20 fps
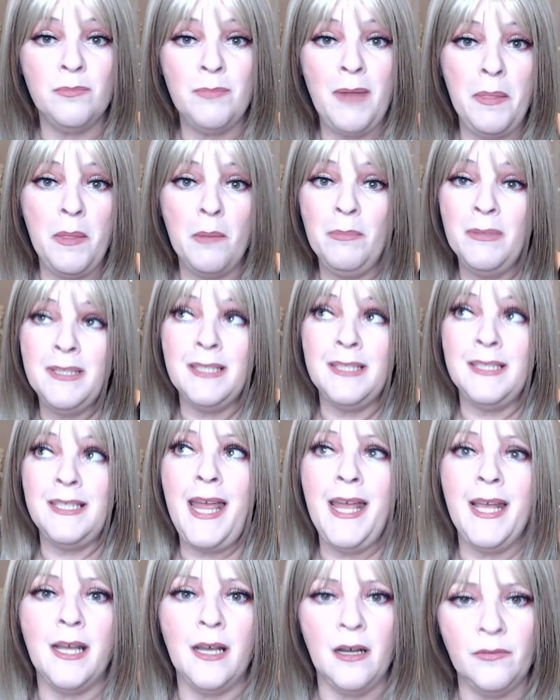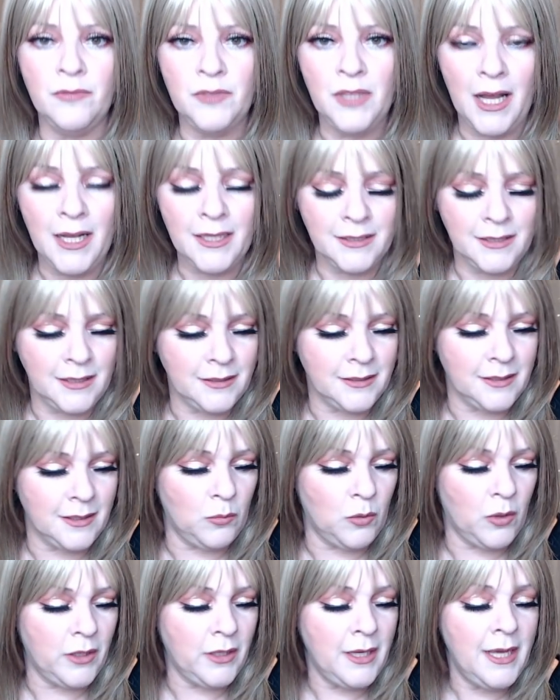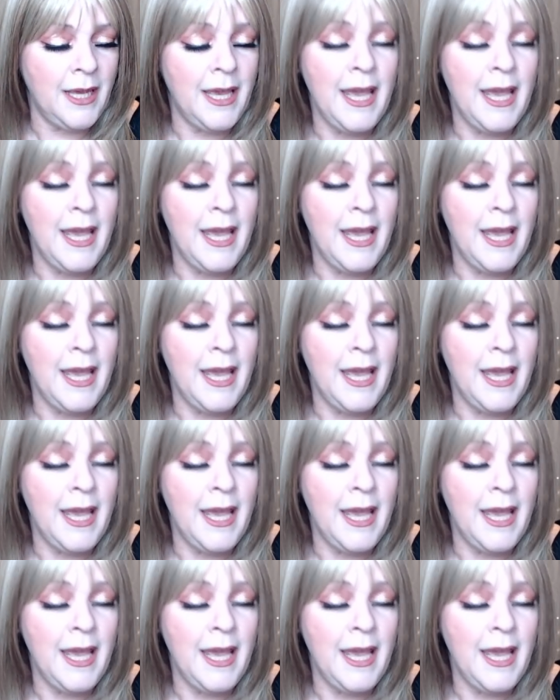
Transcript: made the mistake of doxing someone.